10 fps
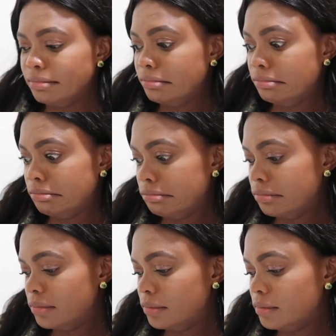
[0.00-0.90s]

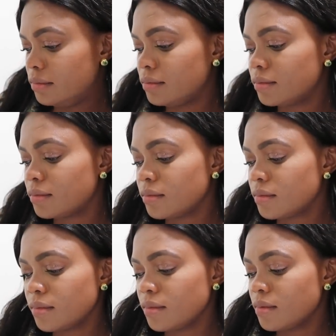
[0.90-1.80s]

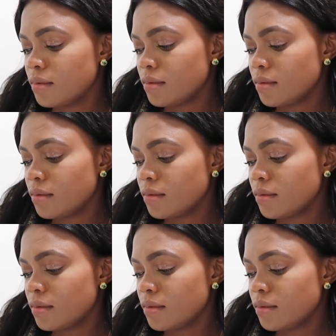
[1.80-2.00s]
(no one is talking)